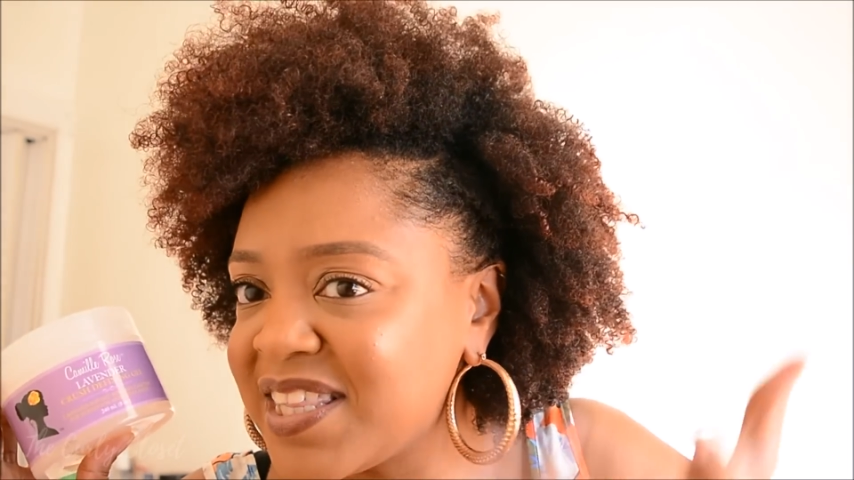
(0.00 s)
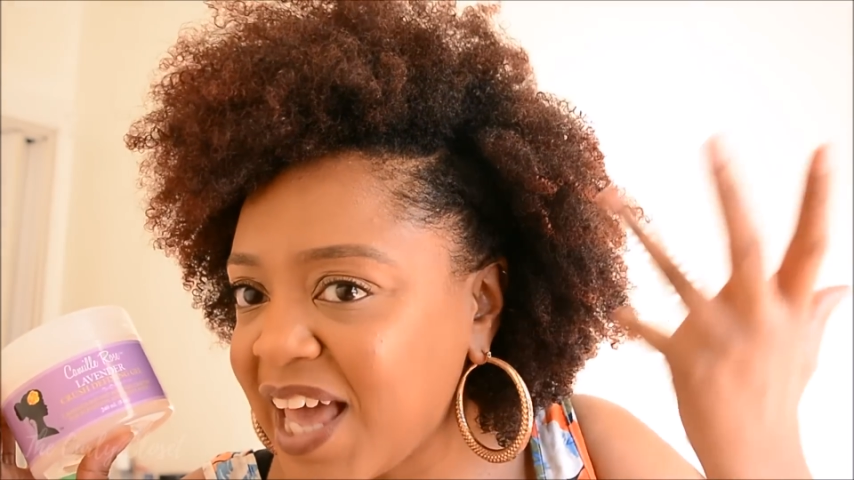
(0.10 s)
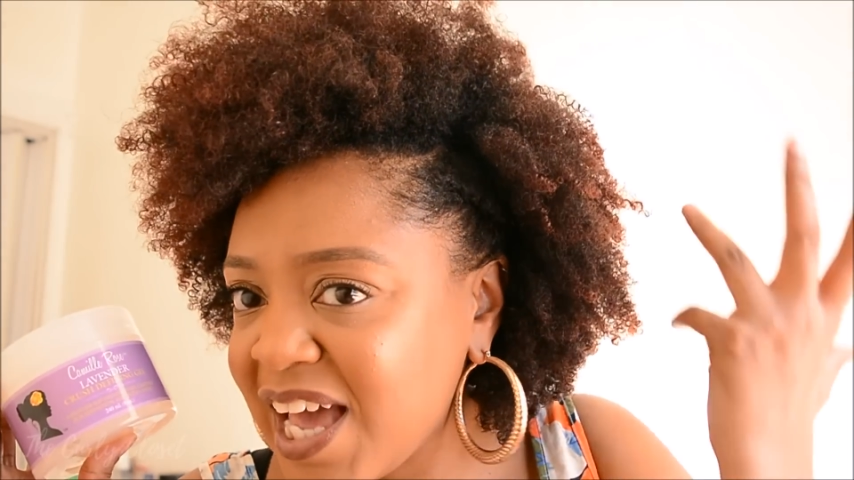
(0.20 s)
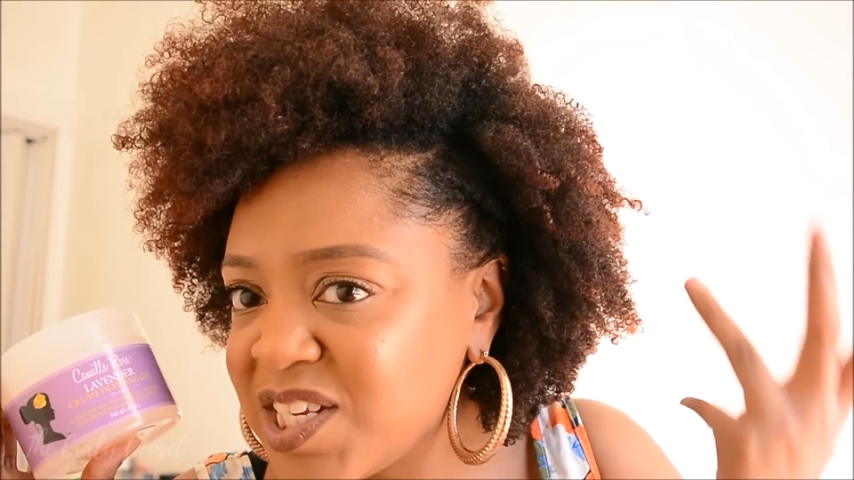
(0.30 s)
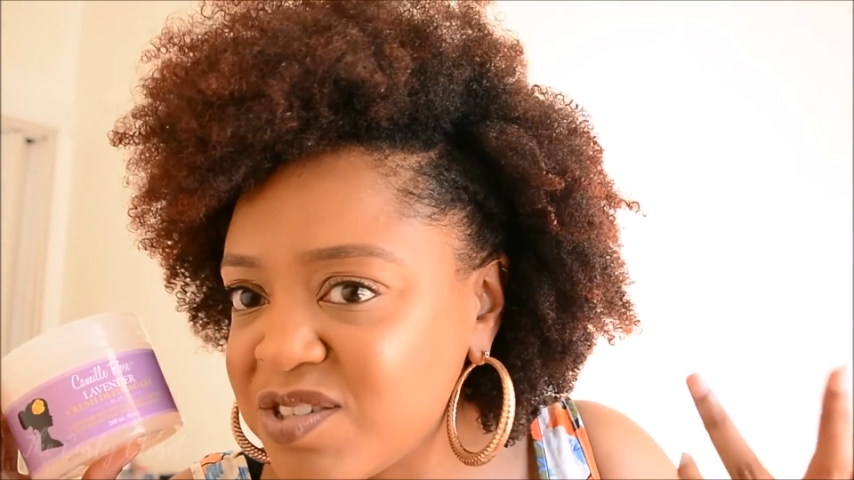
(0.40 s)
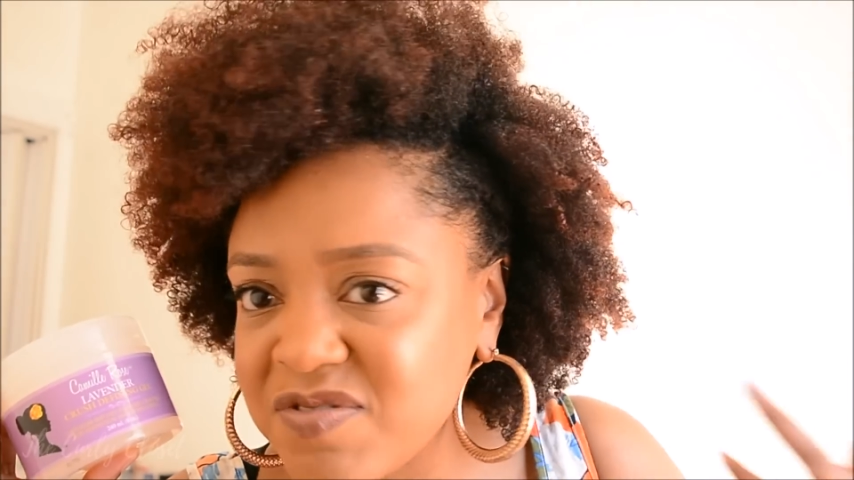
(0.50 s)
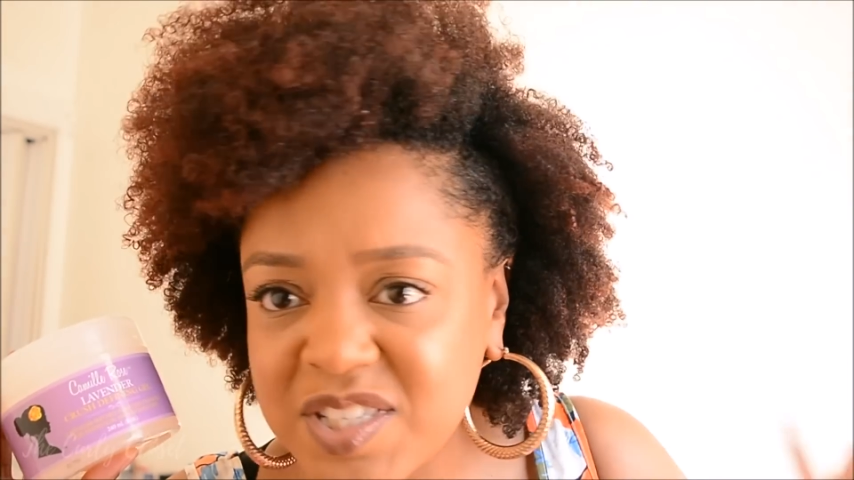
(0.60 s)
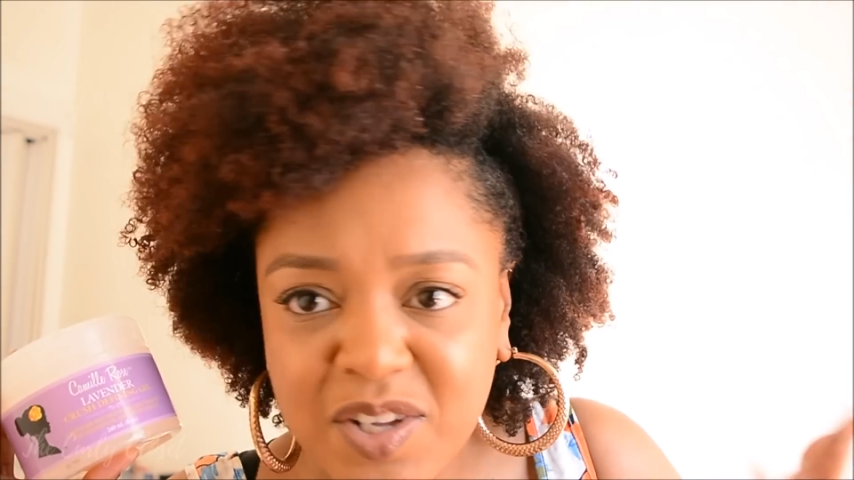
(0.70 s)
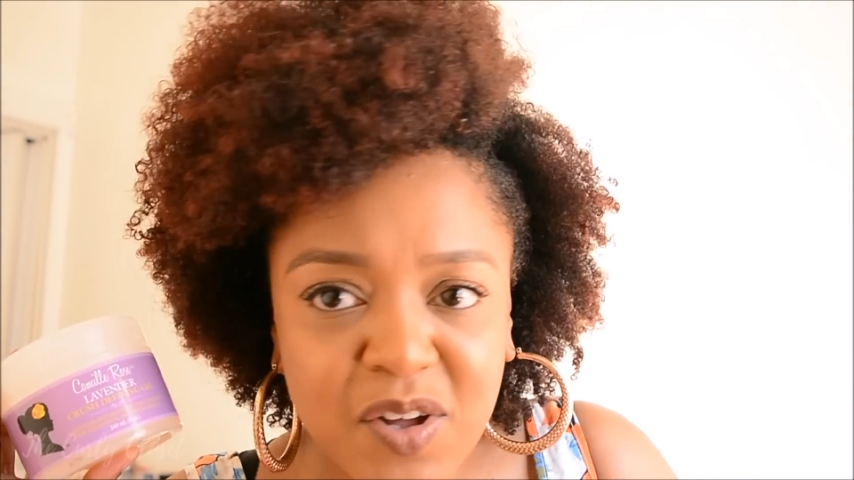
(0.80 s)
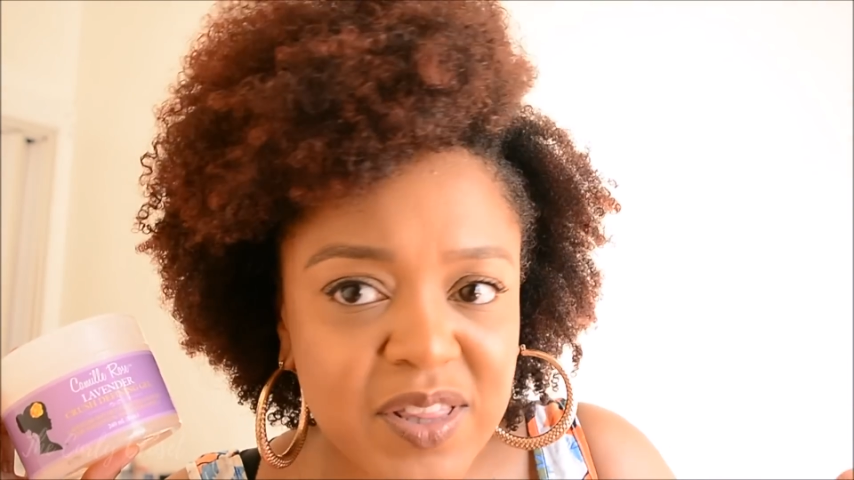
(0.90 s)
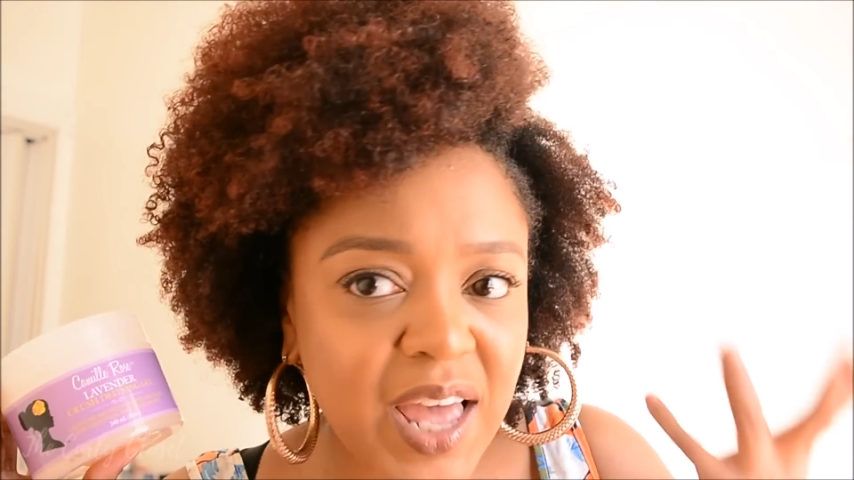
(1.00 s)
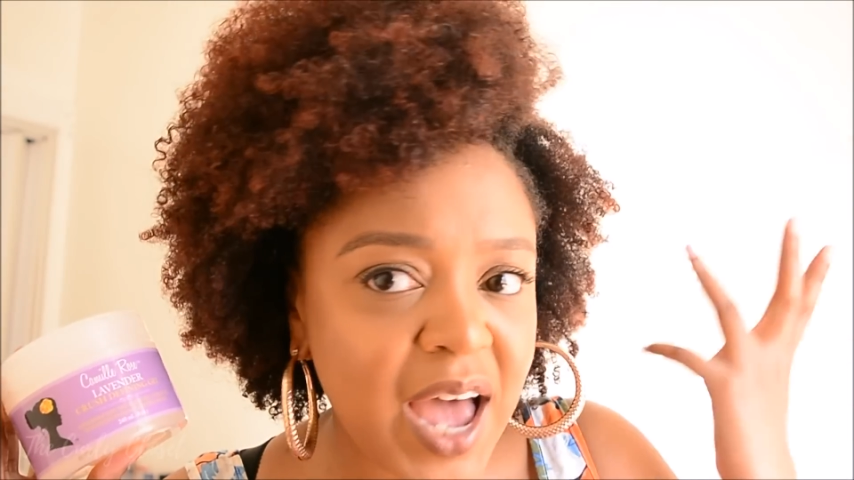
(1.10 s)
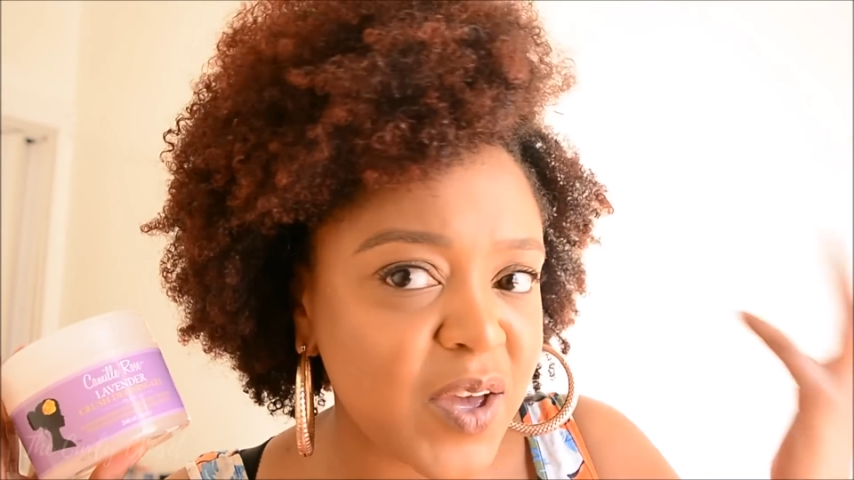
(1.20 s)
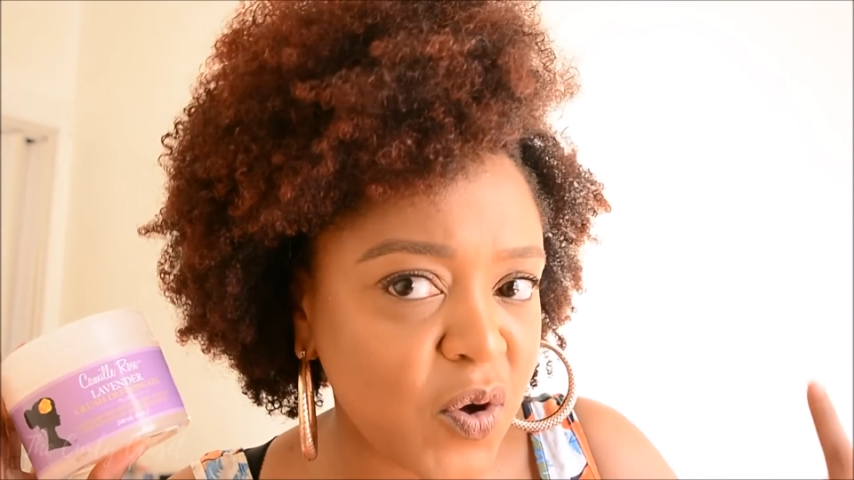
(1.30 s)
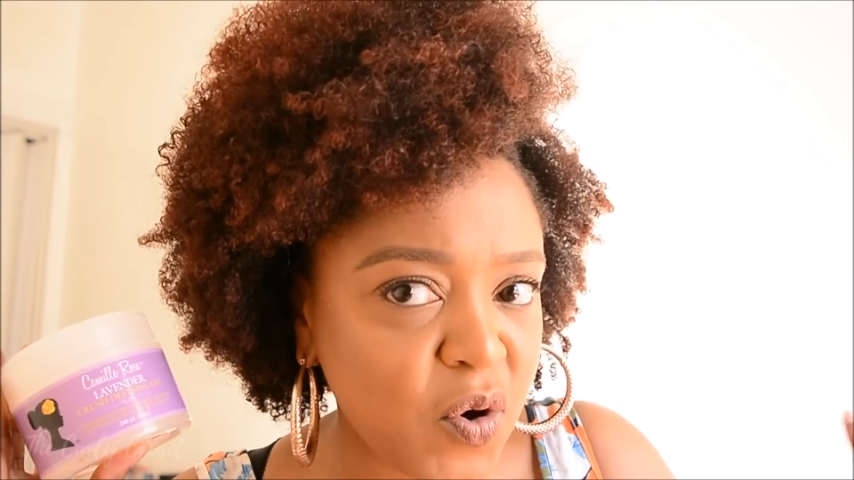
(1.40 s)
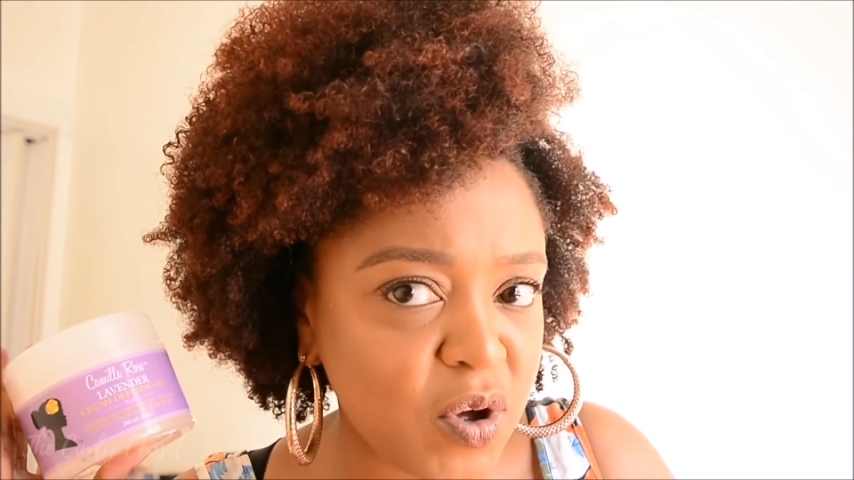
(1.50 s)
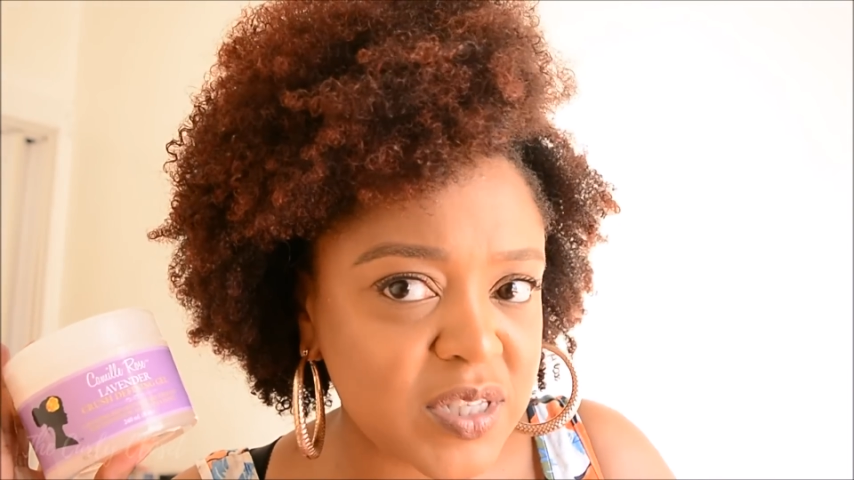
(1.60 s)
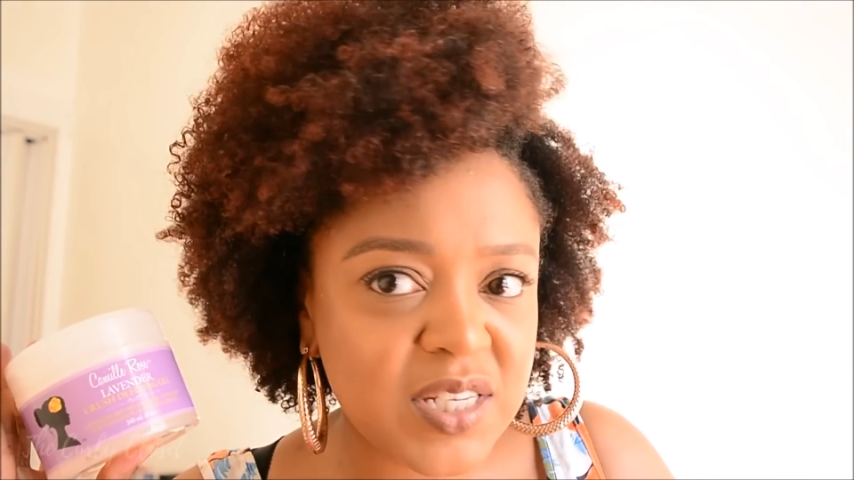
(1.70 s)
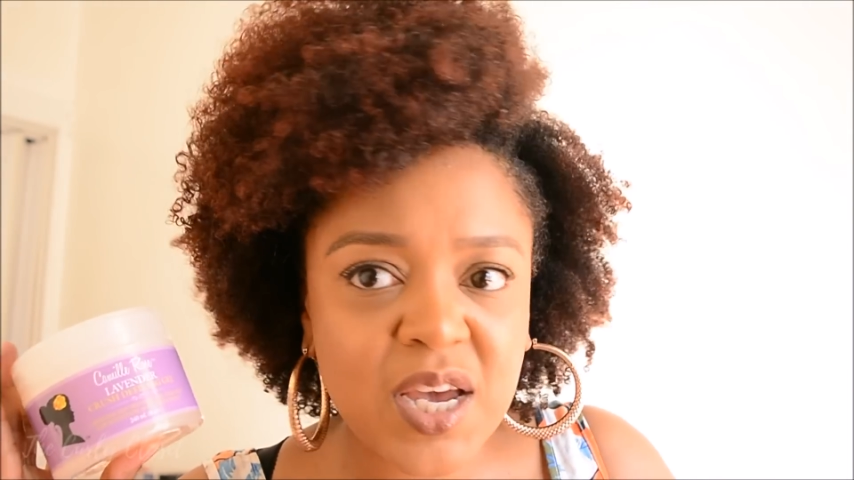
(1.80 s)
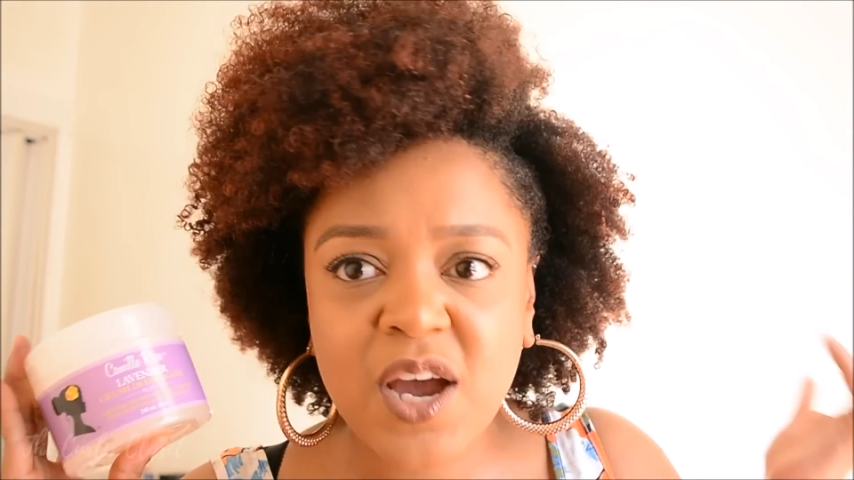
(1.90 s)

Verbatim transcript: the end result that I got